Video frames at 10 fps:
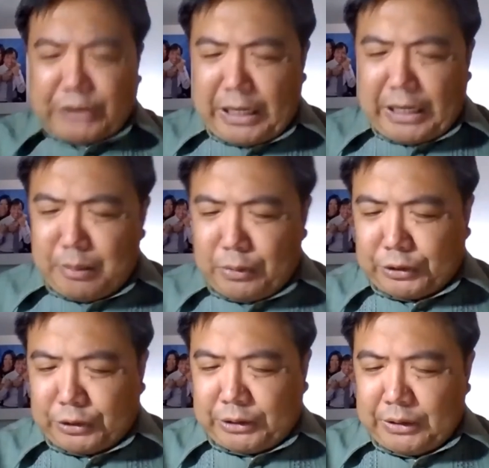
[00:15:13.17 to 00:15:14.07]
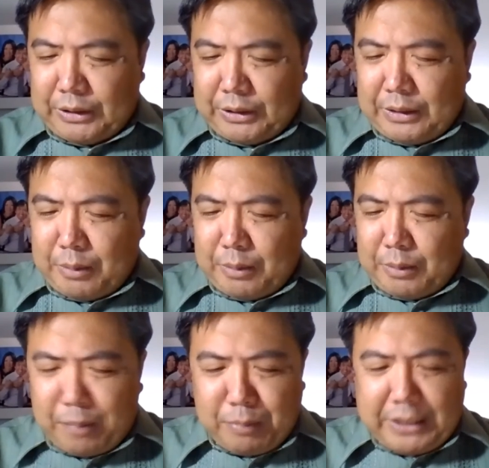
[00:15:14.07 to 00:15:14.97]
animals
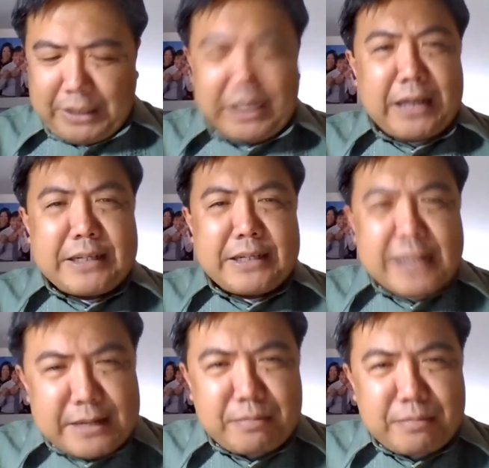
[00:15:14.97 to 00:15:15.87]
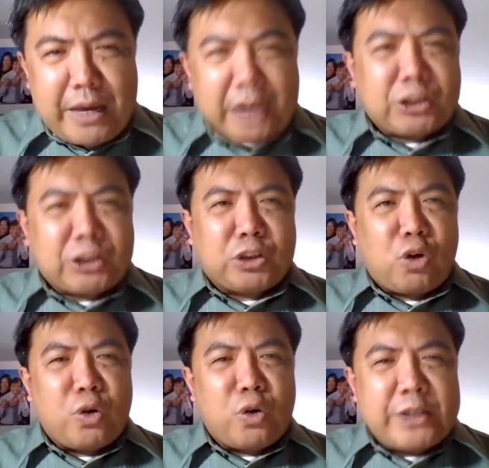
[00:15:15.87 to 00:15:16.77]
probably gained him
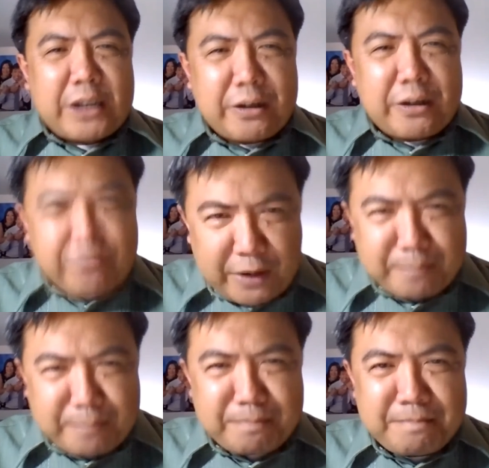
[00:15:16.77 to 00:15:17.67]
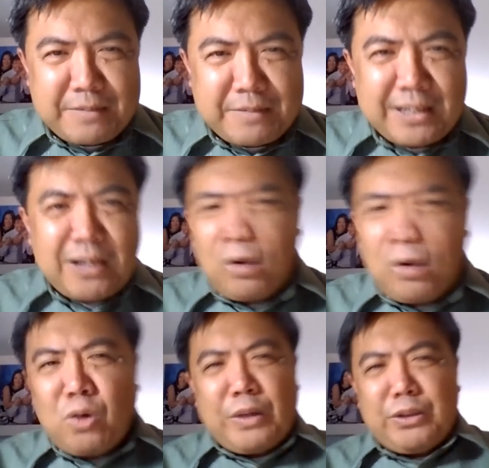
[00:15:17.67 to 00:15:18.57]
extraordinary fame.
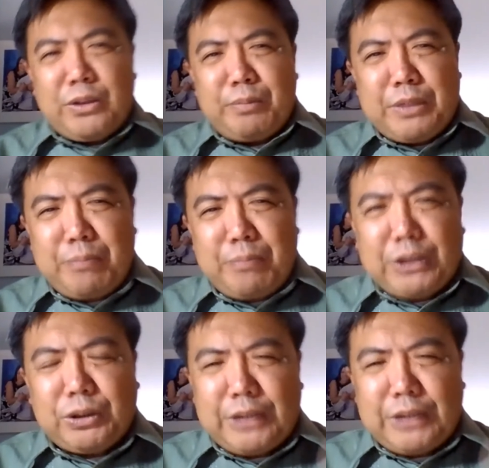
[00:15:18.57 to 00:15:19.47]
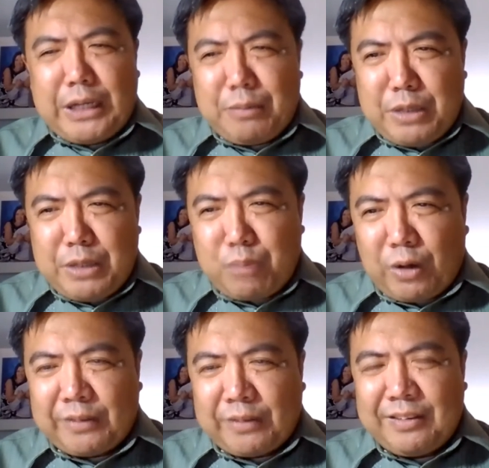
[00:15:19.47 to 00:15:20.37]
Oh, when you mention the name
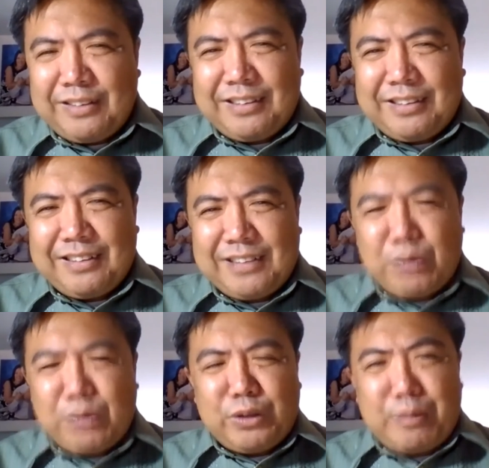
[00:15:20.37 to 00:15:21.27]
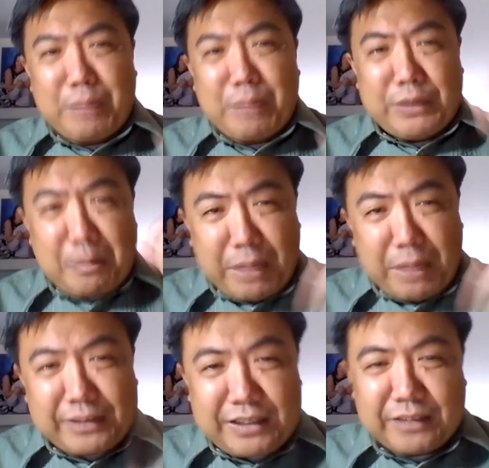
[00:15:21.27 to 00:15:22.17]
Nimrod, they would remember the
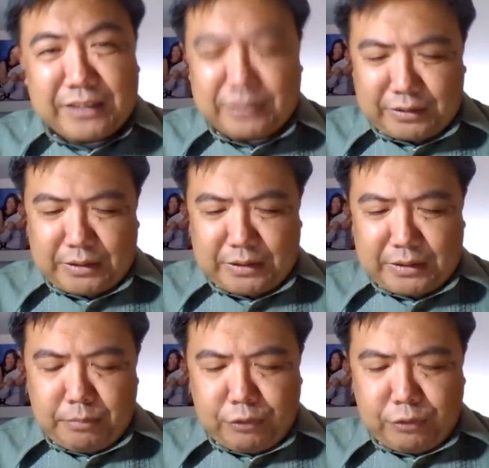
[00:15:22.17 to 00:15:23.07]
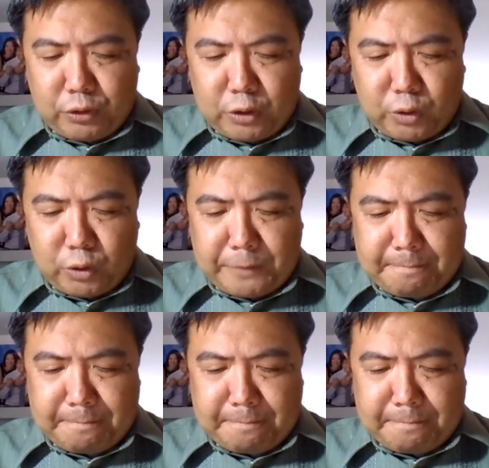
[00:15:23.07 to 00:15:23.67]
mighty hunter before the Lord.